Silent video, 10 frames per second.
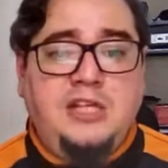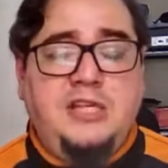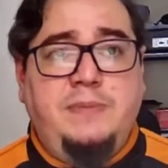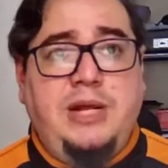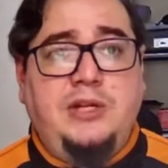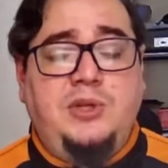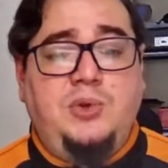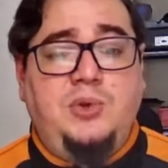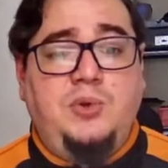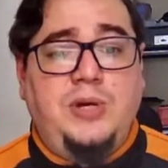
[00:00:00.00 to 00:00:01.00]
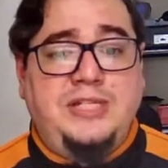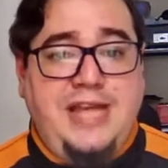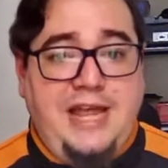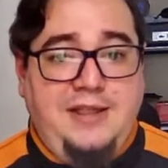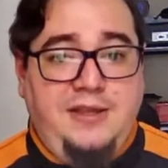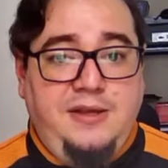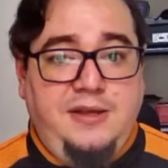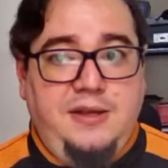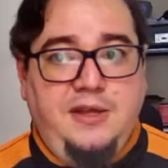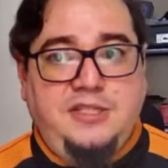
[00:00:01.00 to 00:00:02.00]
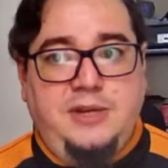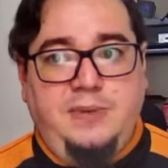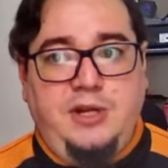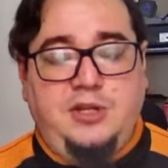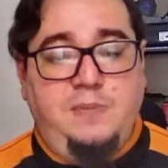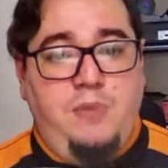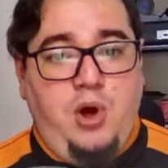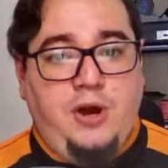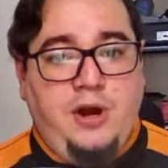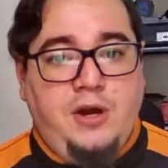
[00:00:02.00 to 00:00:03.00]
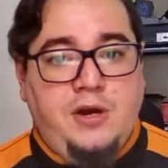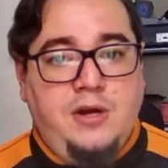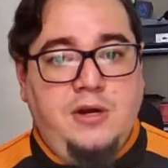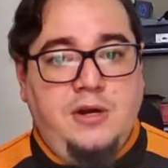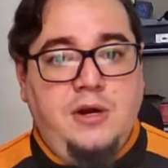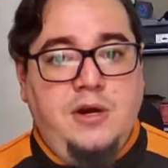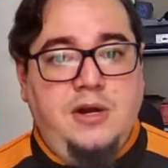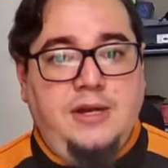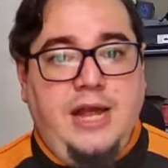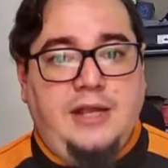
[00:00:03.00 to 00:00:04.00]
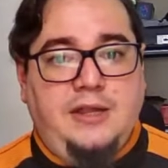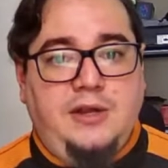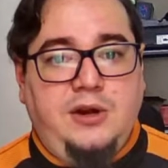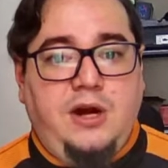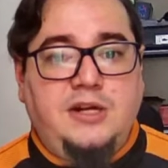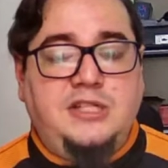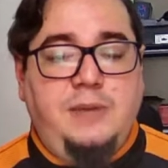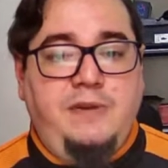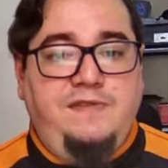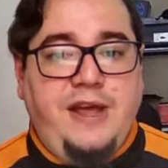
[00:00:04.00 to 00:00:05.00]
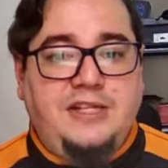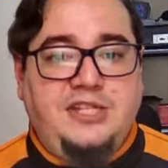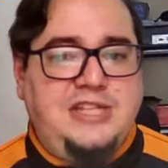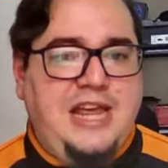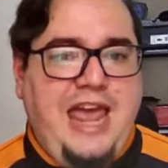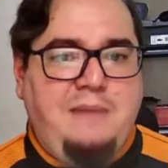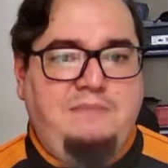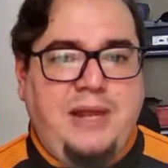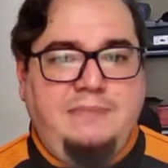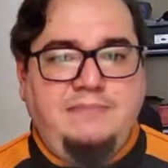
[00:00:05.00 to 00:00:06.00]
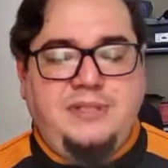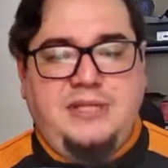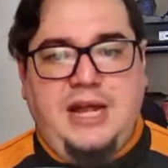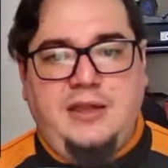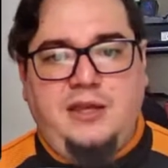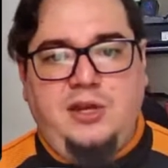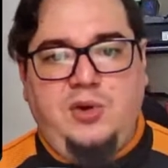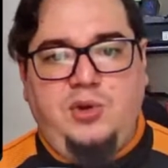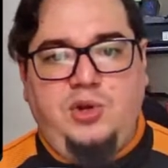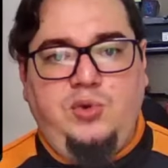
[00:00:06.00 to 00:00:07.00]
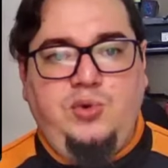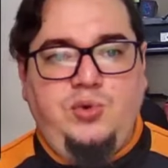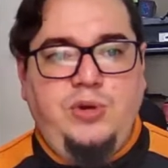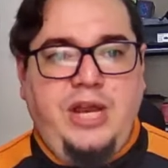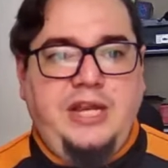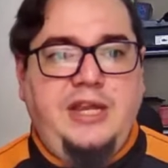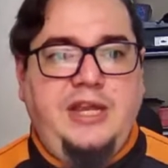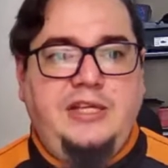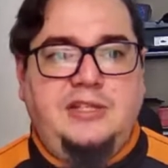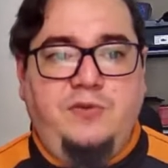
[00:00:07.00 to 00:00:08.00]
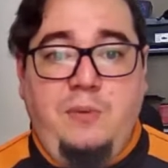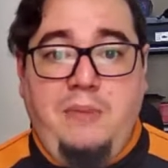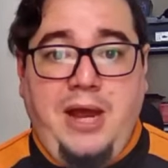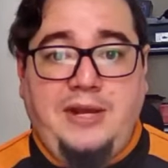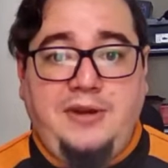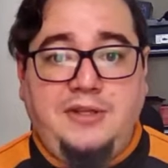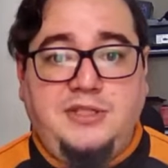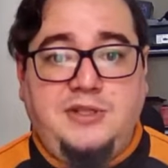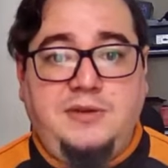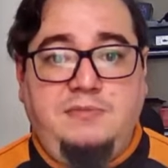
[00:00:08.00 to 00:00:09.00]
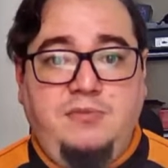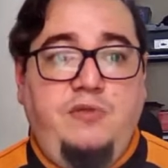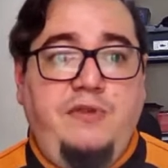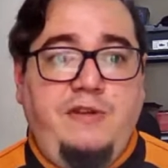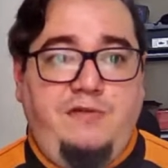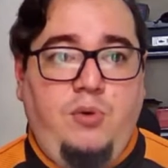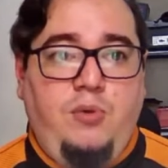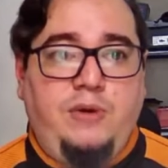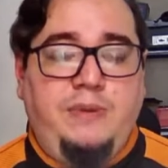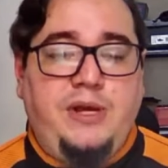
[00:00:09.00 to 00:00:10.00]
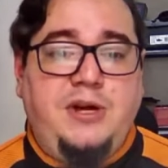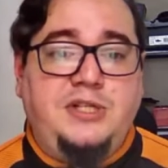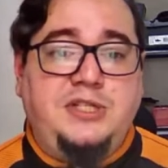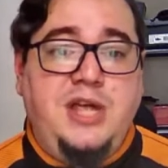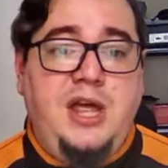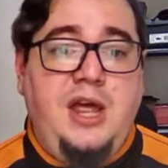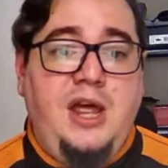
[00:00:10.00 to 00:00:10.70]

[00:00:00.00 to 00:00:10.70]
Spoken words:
Similar to Ascend, similar to Monarch, that there are some effects, just like emblems, that you do need these reminders moving forward because